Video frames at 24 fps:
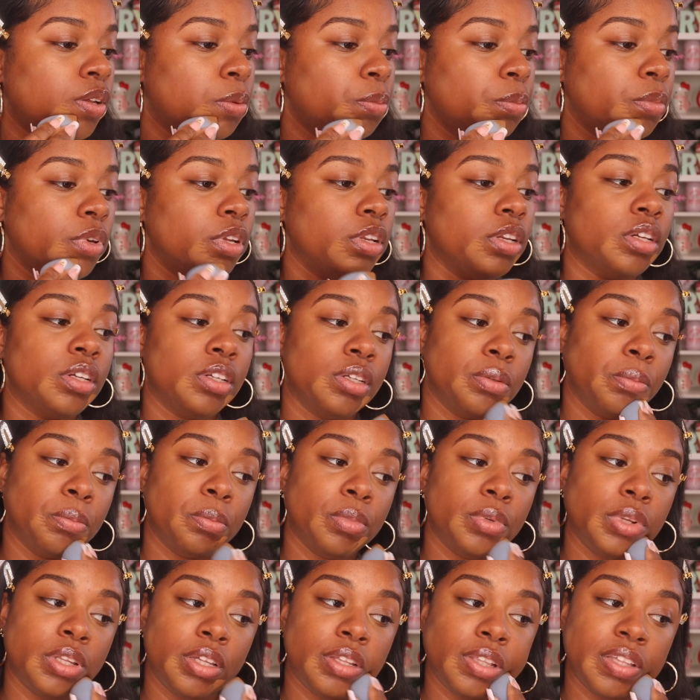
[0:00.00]
I'm gonna
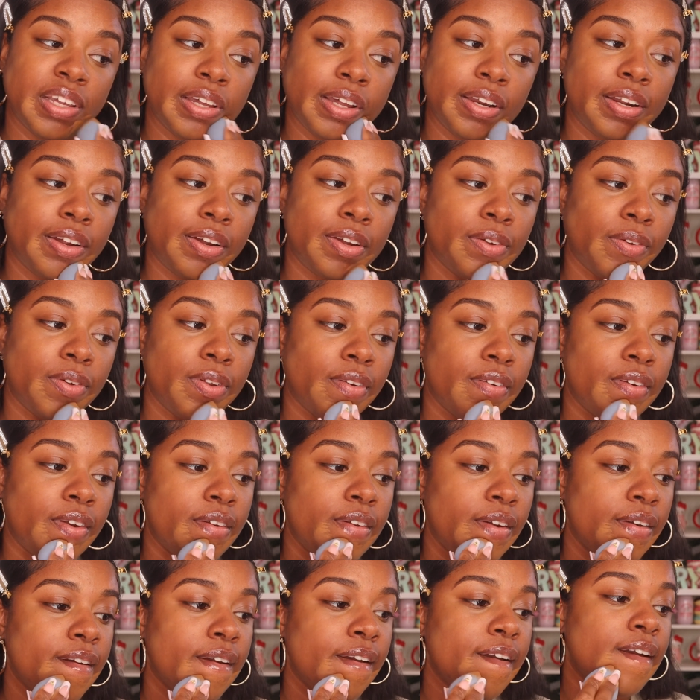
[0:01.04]
blend that out
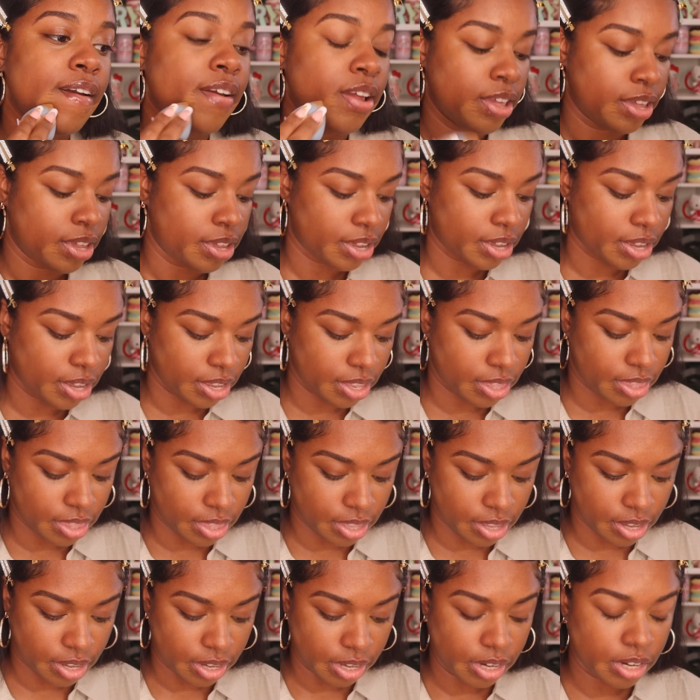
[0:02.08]
and
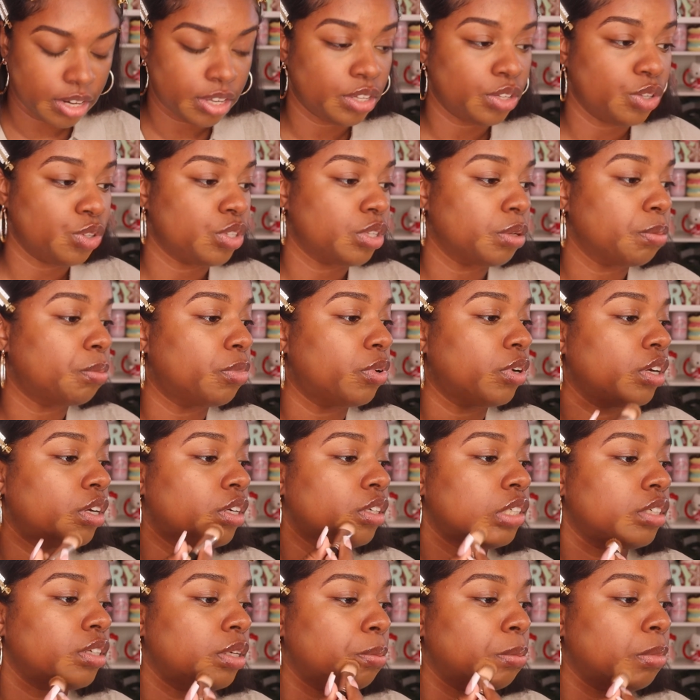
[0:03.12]
then use the
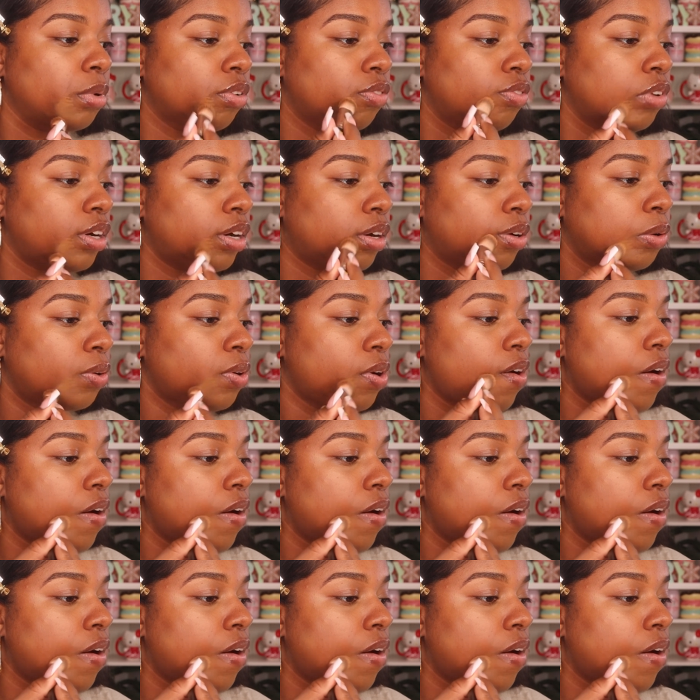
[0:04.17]
brush and buff it out.